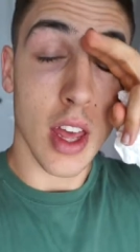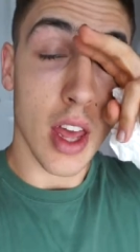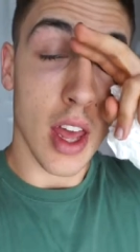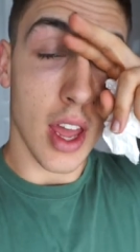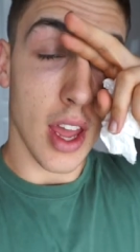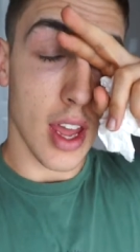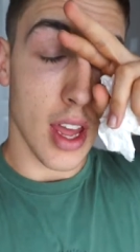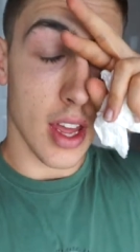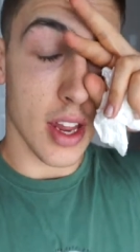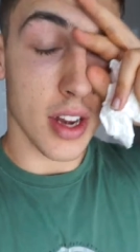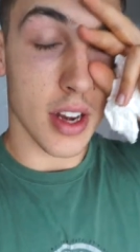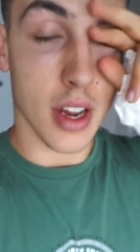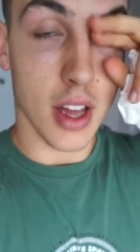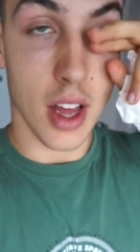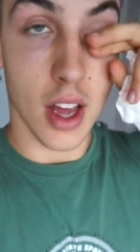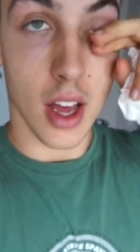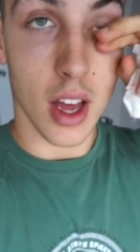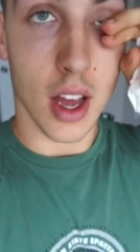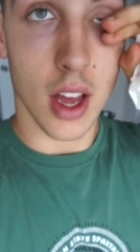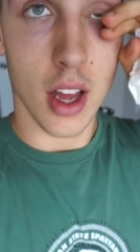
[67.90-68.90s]
and
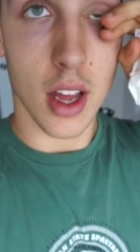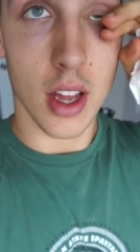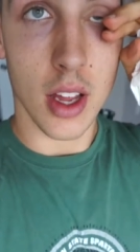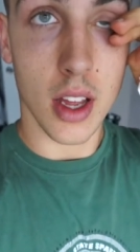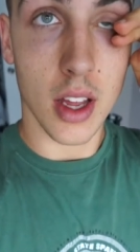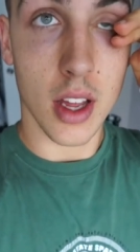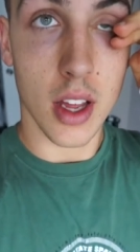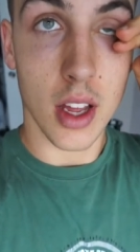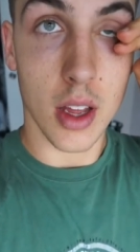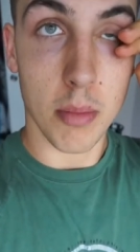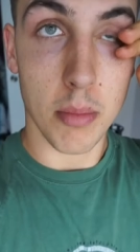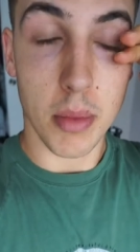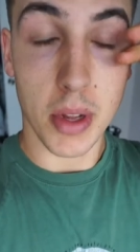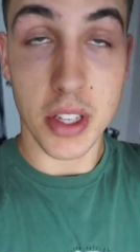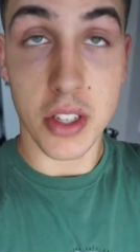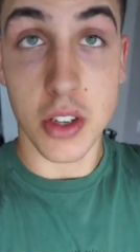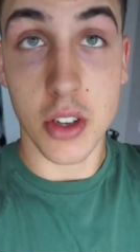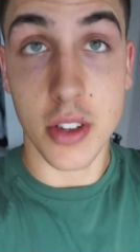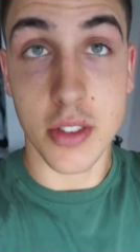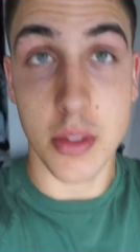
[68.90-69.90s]
uh, about
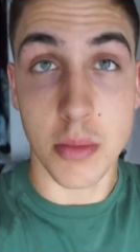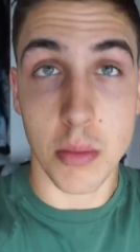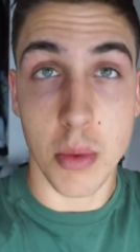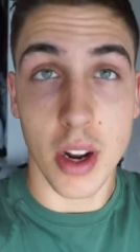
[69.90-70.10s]
to go get some